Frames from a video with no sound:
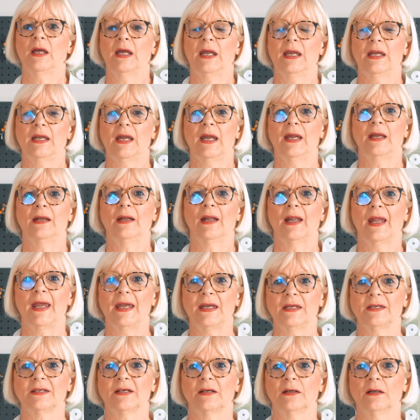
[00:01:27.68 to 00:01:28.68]
and then
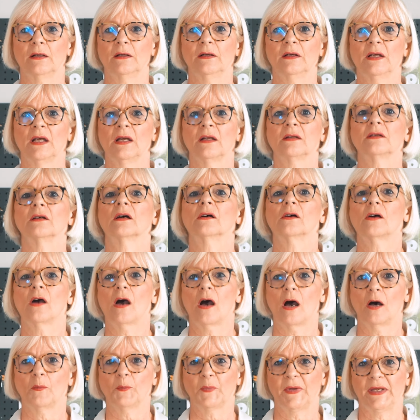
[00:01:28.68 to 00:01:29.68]
later the
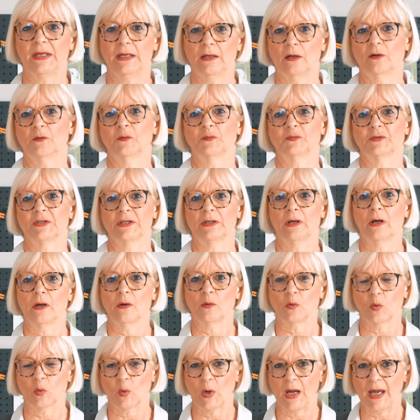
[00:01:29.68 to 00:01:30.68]
copy of the
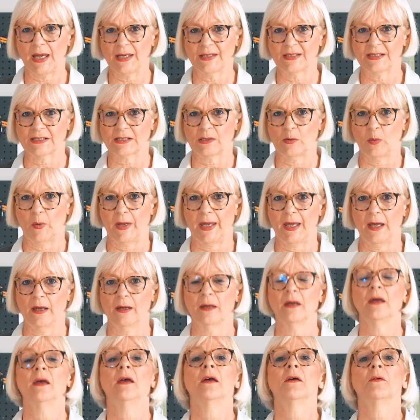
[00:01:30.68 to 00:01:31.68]
red
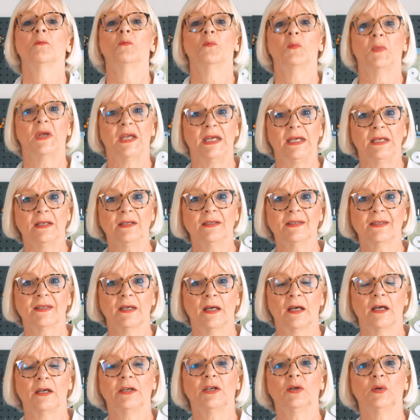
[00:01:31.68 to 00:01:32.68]
square. Means
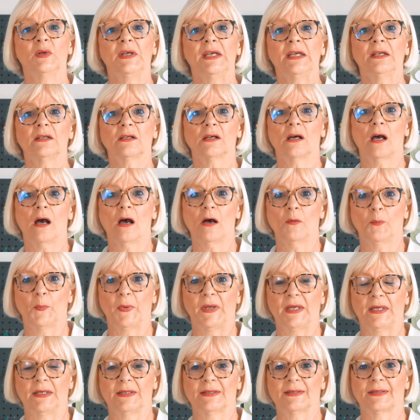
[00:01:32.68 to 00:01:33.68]
you need
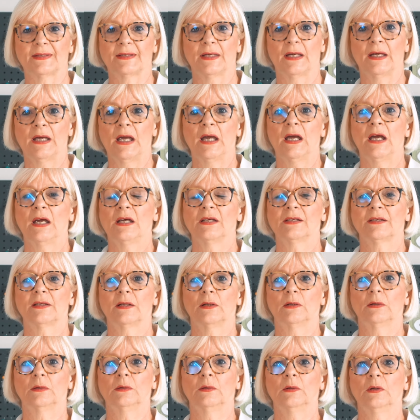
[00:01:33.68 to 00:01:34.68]
copies.
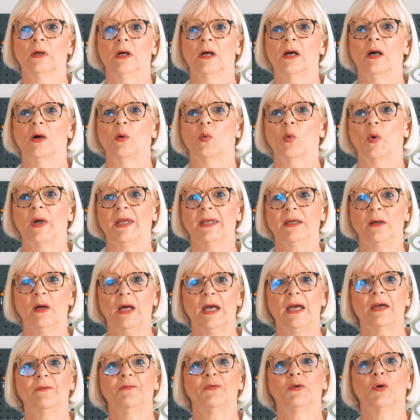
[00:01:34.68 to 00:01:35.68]
So when you
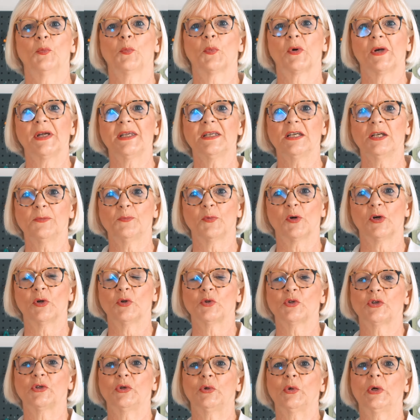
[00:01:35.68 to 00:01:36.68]
have your printed
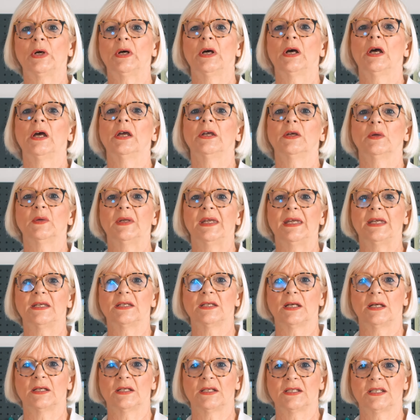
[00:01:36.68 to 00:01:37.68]
brochure, you
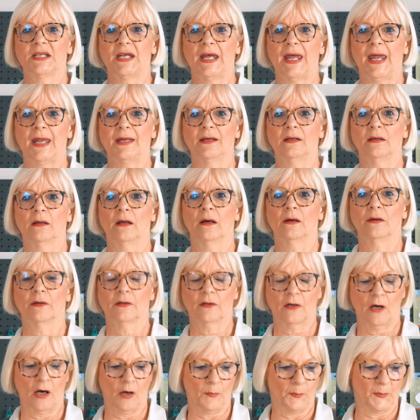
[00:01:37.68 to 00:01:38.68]
need 10
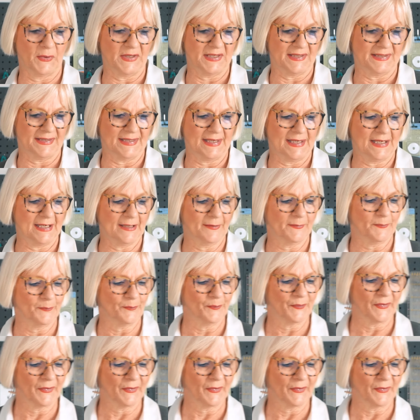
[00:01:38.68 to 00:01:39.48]
copies here.